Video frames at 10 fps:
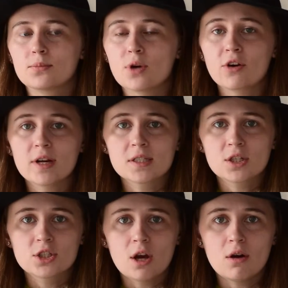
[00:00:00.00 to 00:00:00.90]
progress
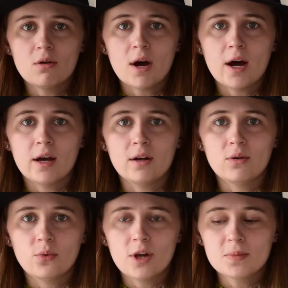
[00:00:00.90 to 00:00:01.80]
to show
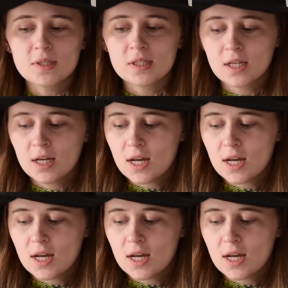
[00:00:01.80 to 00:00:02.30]
on whips.